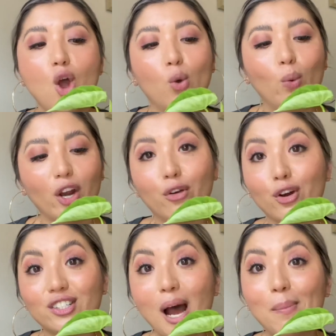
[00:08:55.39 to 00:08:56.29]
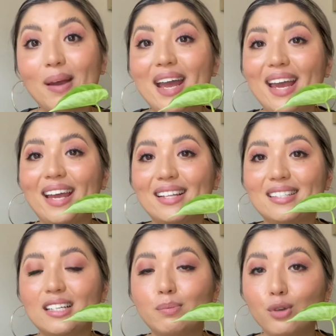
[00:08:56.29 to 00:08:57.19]
When it grows up, it gets
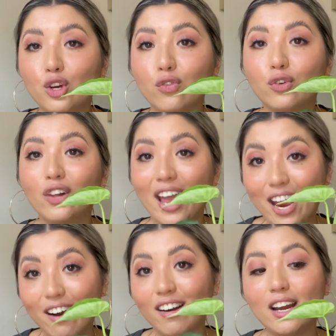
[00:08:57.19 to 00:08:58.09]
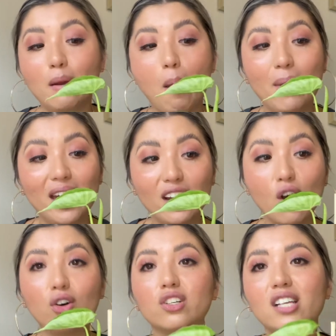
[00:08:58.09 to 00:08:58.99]
these beautiful hairy
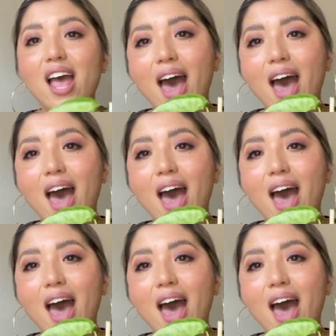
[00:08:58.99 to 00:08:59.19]
petioles